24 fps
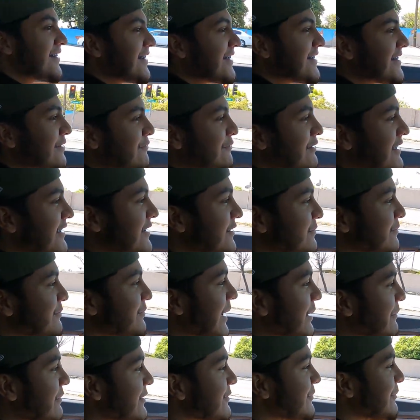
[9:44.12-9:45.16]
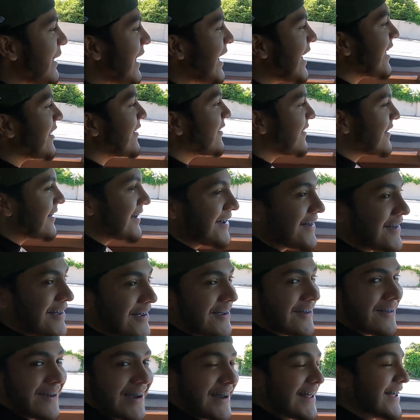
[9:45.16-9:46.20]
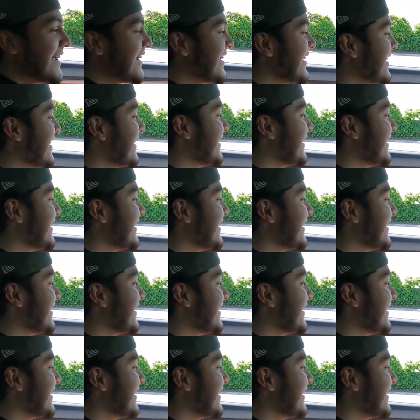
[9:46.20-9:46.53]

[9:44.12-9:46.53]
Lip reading: Let's see what this baby's made of. You ready?